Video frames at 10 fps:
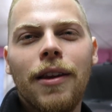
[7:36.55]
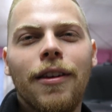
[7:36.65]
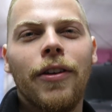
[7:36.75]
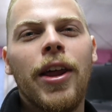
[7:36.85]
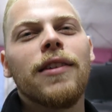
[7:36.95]
But
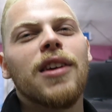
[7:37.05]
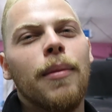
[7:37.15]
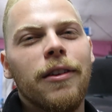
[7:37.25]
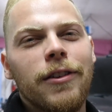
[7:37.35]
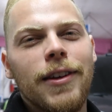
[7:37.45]
until next
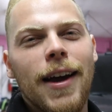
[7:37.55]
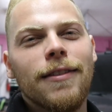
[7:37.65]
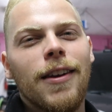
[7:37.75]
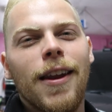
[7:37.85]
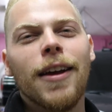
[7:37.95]
time, I'll see you
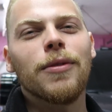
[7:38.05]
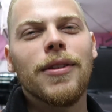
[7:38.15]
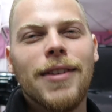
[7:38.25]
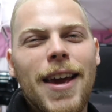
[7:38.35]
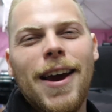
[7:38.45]
guys in the next
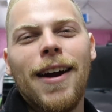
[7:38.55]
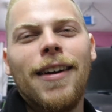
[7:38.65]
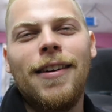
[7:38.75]
one. Take care.